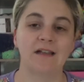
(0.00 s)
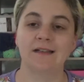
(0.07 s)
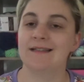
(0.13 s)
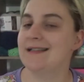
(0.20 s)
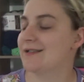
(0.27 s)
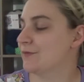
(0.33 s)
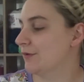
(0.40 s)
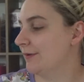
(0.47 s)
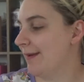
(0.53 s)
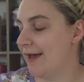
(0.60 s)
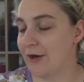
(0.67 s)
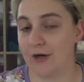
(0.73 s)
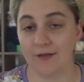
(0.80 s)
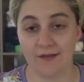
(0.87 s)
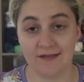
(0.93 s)
Doesn't really
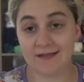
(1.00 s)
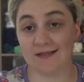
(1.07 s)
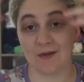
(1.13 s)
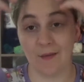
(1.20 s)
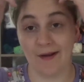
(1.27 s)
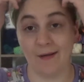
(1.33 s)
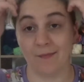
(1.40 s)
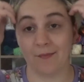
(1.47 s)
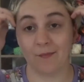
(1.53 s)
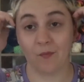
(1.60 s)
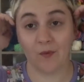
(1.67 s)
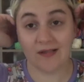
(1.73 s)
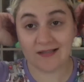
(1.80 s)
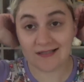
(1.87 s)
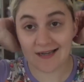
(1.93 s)
matter. This is going up
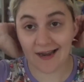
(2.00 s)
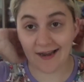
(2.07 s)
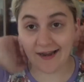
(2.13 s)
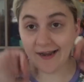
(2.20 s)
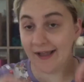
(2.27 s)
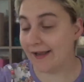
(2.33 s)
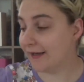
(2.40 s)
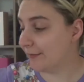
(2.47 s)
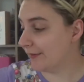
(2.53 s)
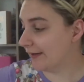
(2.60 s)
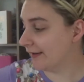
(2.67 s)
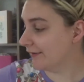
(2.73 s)
Wednesday anyway,